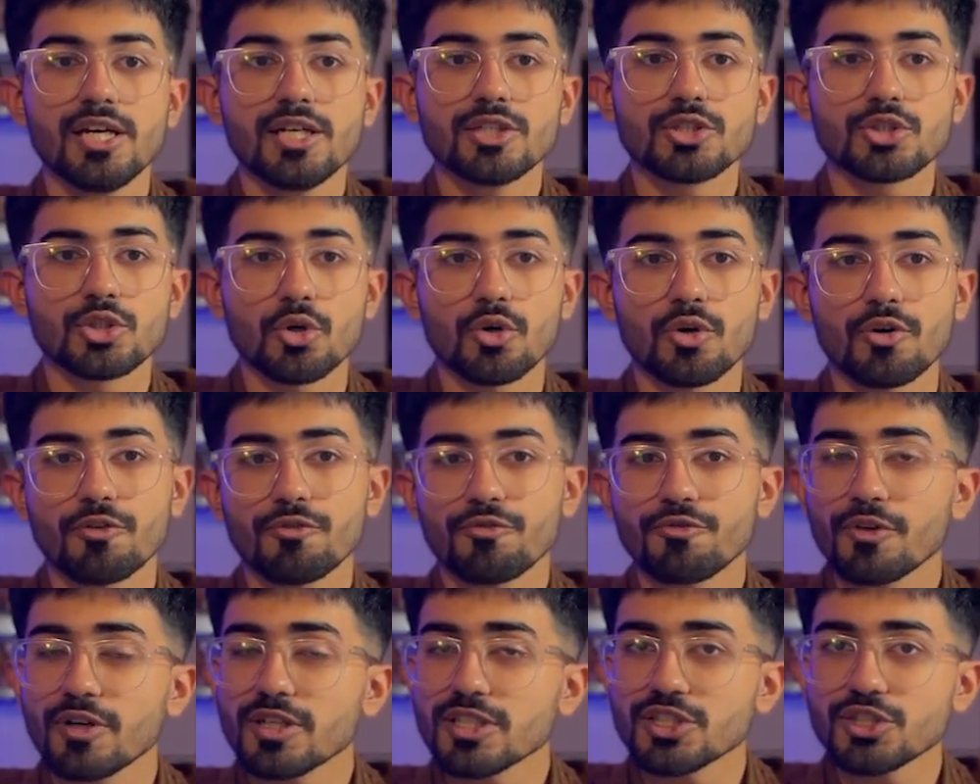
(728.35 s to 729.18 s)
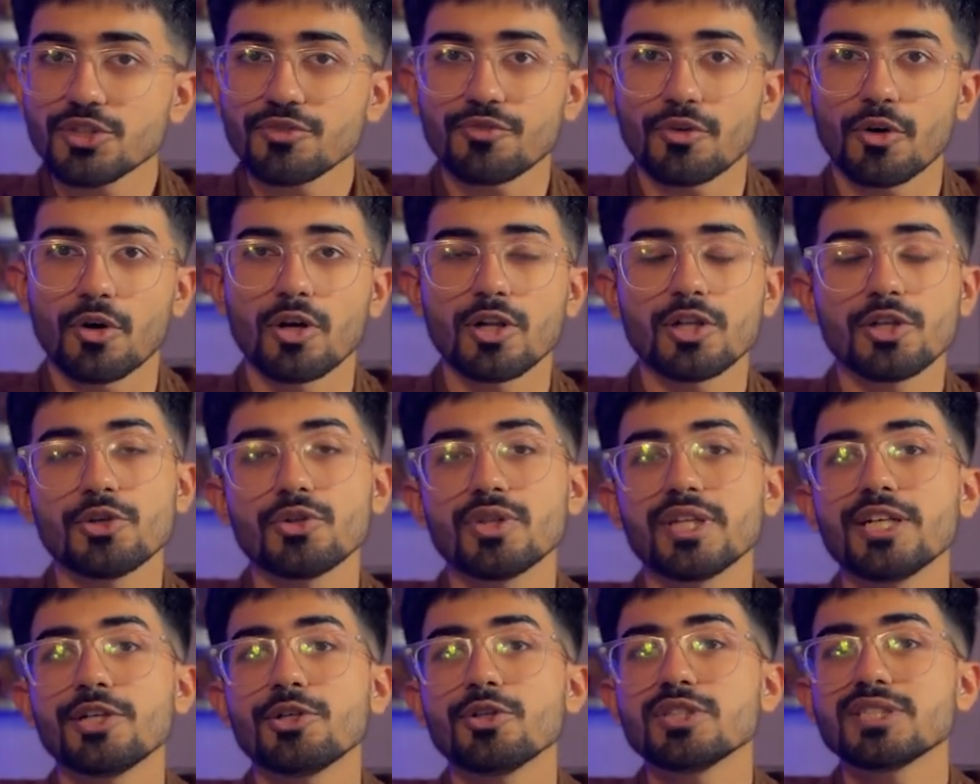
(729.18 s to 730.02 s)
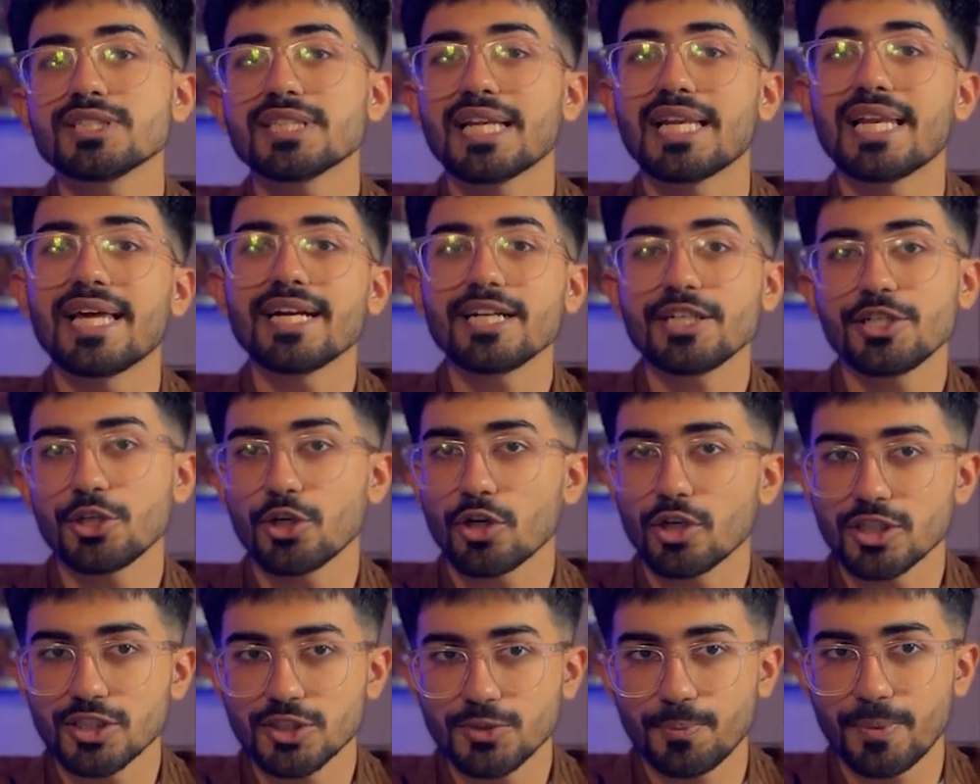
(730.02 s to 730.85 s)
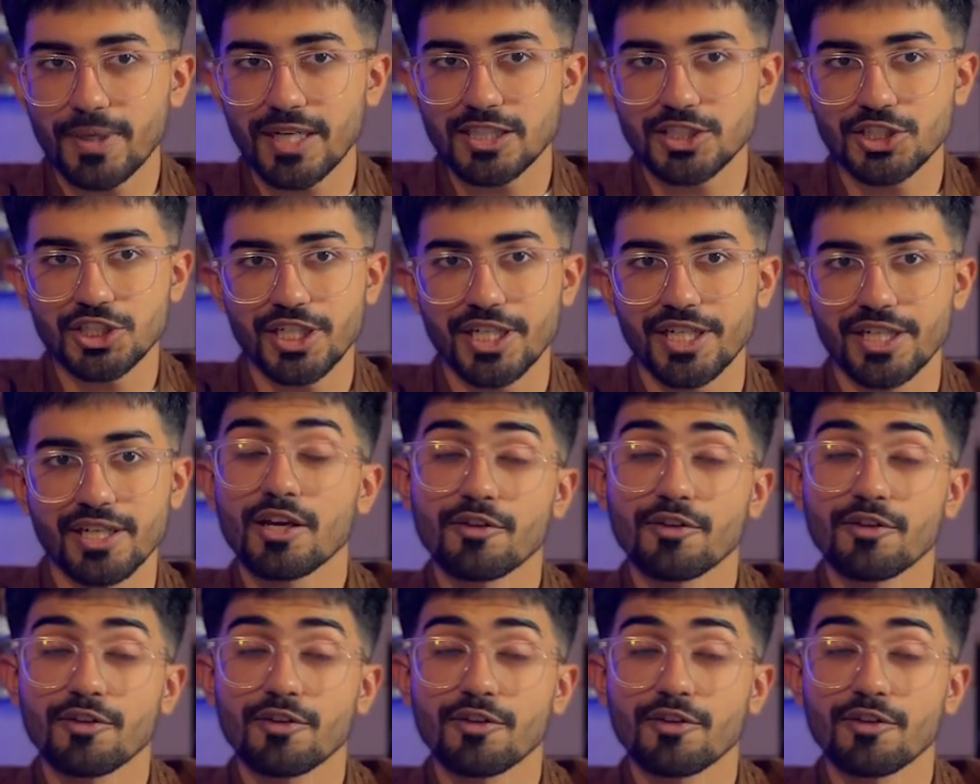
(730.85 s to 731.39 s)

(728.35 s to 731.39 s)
So first of all, you need to select your spreadsheet.